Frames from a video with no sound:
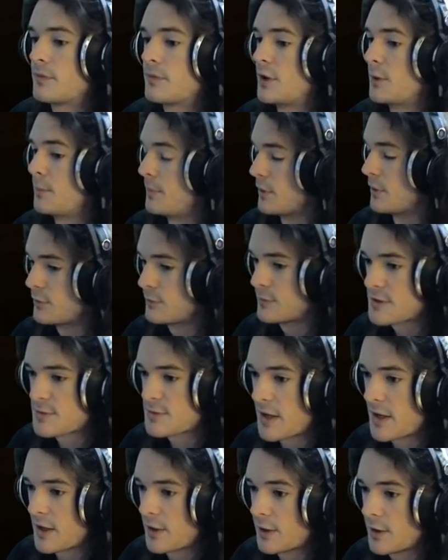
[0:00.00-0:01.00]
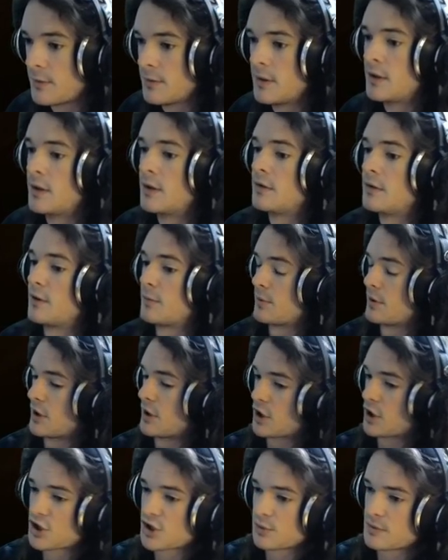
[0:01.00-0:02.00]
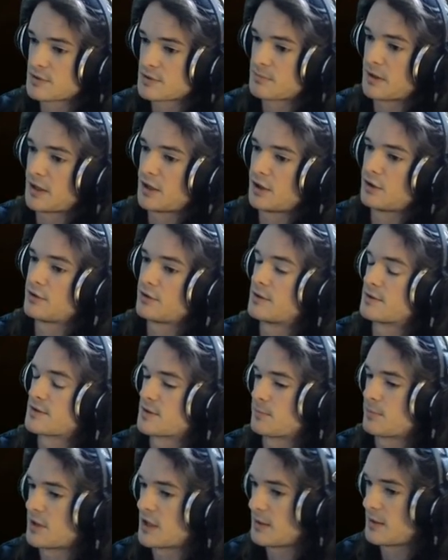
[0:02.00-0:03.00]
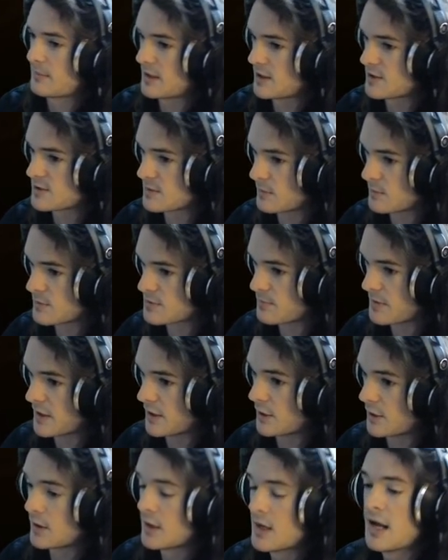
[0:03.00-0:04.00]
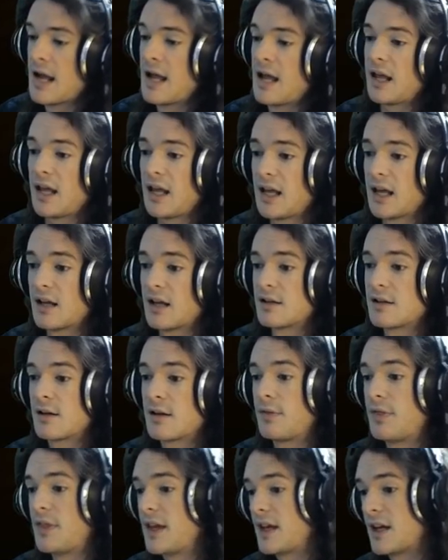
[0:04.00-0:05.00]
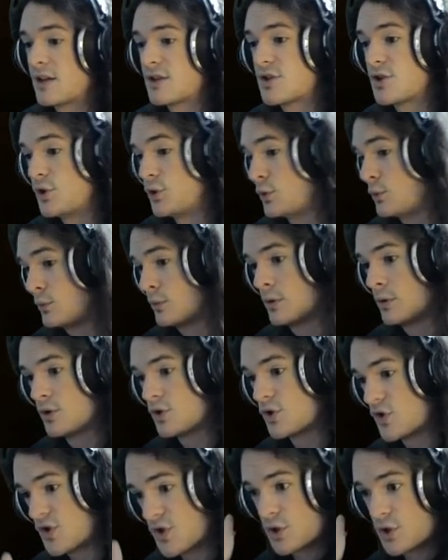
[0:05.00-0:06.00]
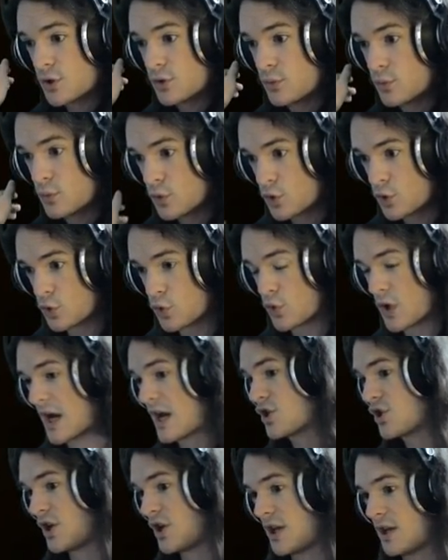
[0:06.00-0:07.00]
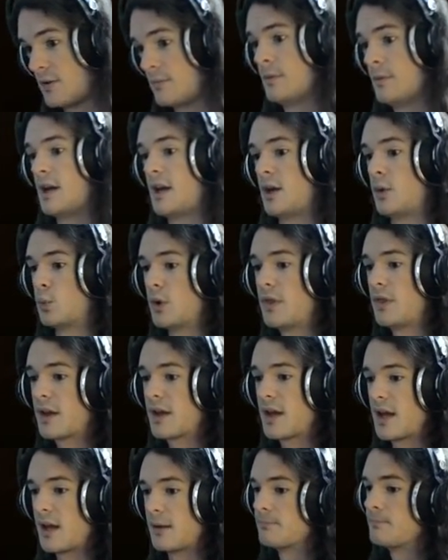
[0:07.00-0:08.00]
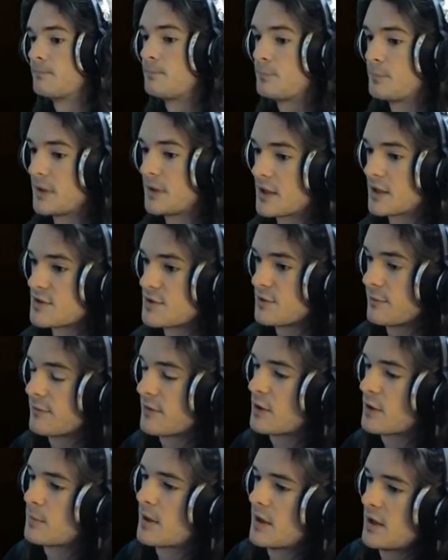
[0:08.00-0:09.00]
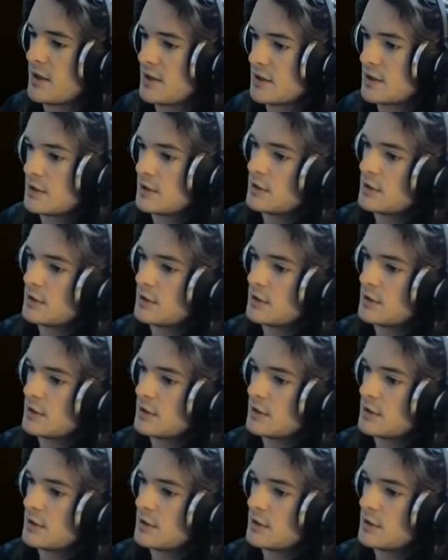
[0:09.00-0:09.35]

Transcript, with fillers: Their build was better, their production was better, their supply management was better, and they get to just crash in and win the game because you fell behind.